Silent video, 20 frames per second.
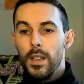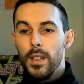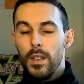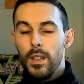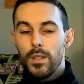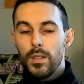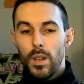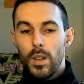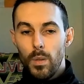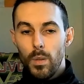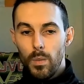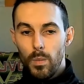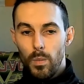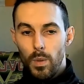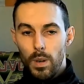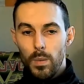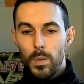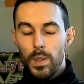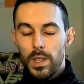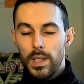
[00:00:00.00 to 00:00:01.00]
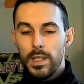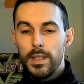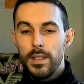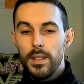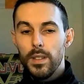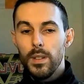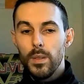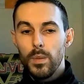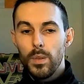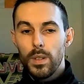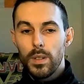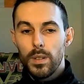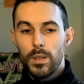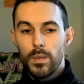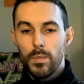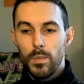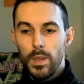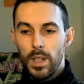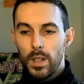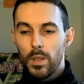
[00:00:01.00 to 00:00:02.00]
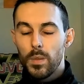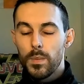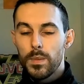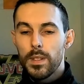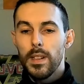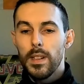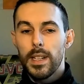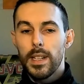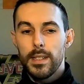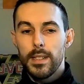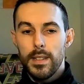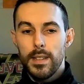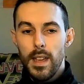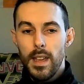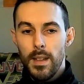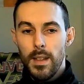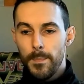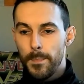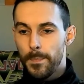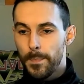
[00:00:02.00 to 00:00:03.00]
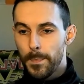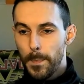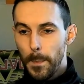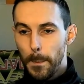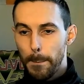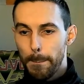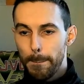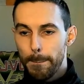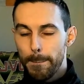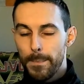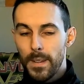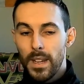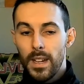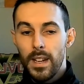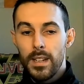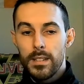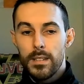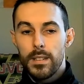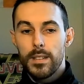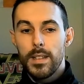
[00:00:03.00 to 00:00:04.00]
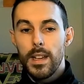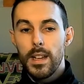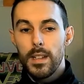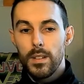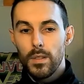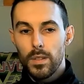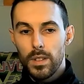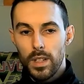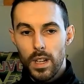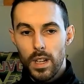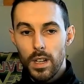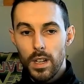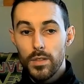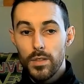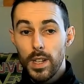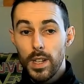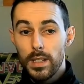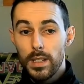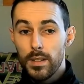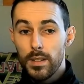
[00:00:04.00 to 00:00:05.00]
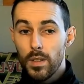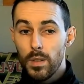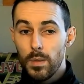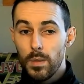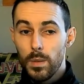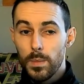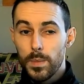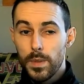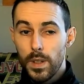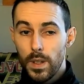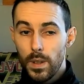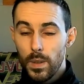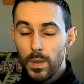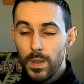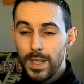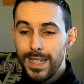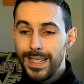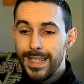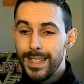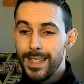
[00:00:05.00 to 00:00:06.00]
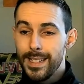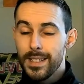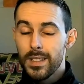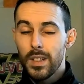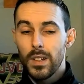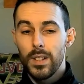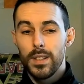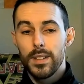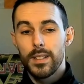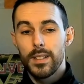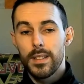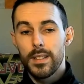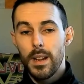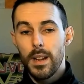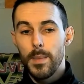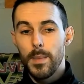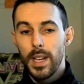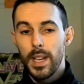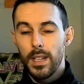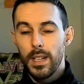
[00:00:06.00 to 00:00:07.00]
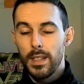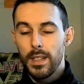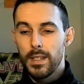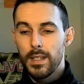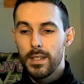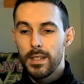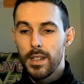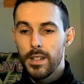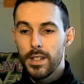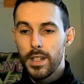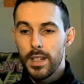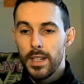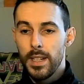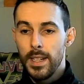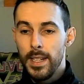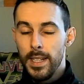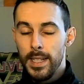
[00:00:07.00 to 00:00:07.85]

So what would I do when it comes to Lacazette? As I said, the contract is coming up soon. It is time to start making a decision.